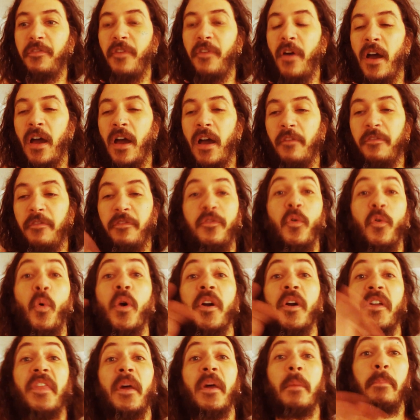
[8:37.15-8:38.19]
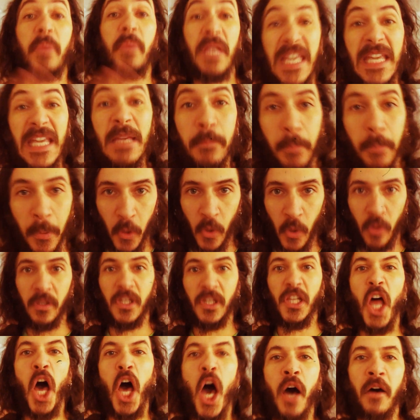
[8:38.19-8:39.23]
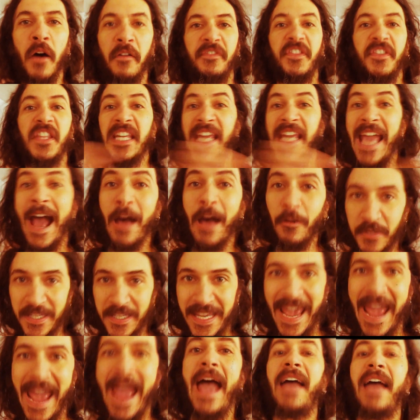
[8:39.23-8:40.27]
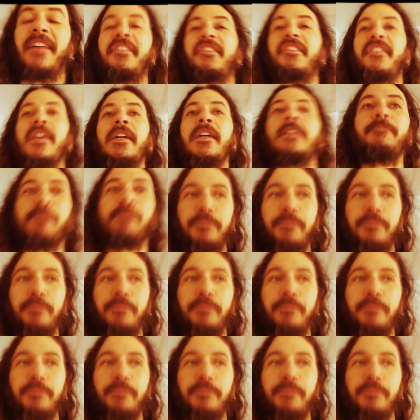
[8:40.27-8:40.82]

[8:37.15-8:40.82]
uh, for the people, love the outcast,